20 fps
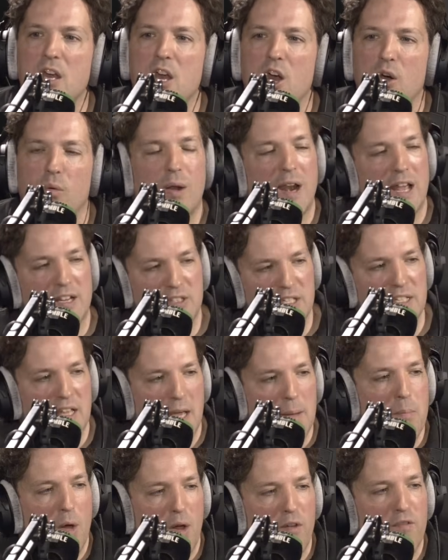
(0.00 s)
well, actually,
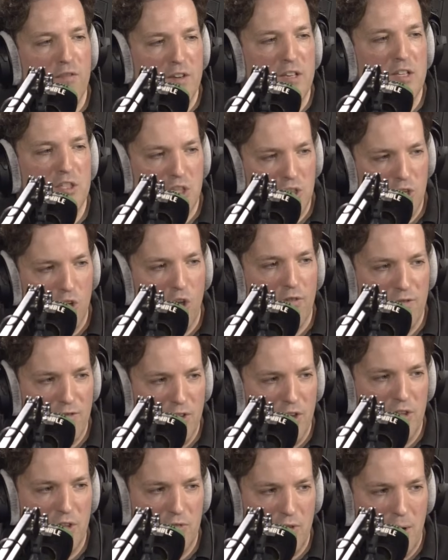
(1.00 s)
they might finish a lot
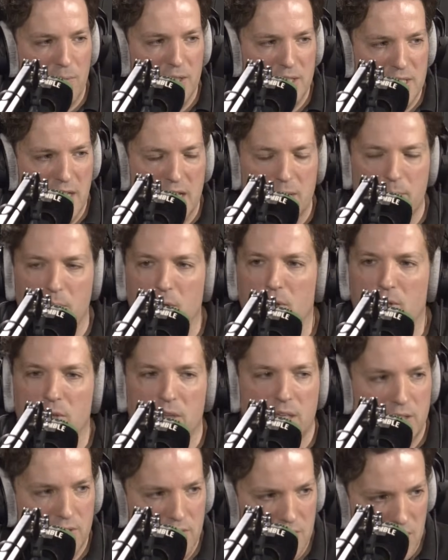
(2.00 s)
further up the
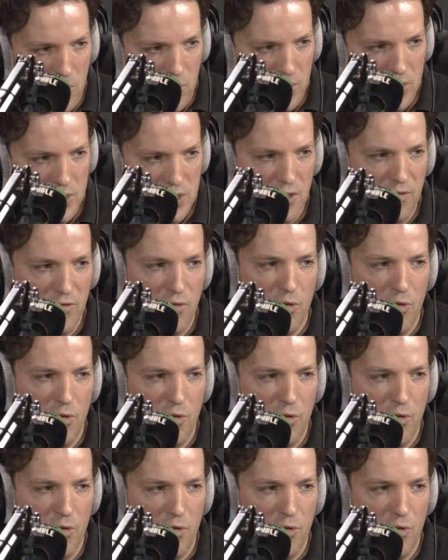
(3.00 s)
table and so on and so forth.